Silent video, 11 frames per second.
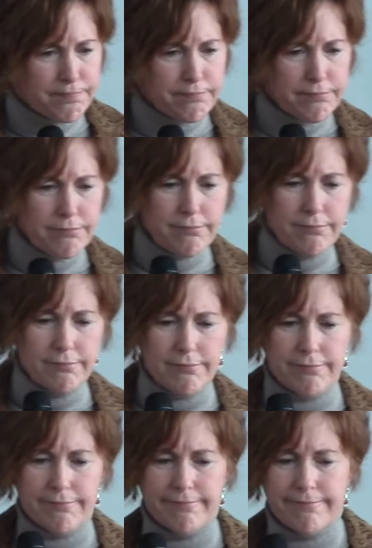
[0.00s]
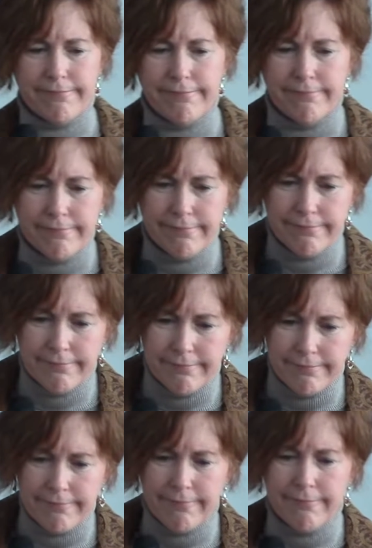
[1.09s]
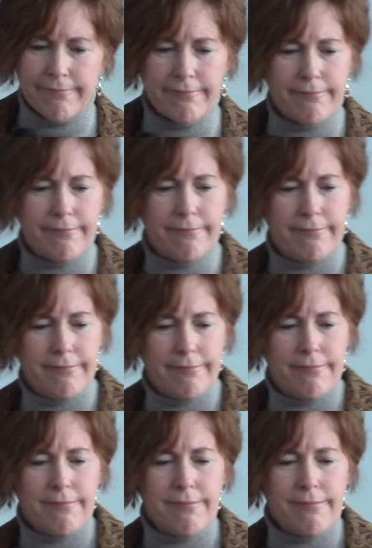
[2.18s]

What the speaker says: Nothing is said.